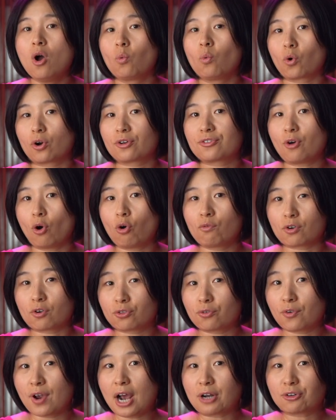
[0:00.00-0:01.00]
worth over
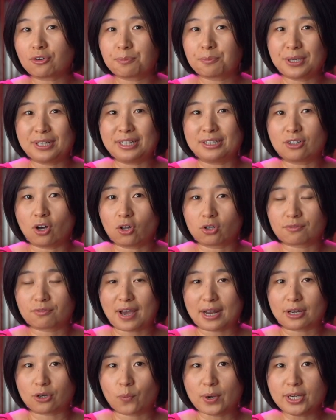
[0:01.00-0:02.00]
$300 billion
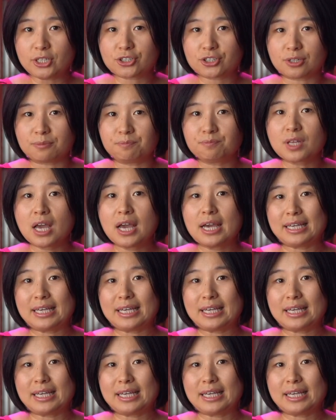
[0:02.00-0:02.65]
valuation,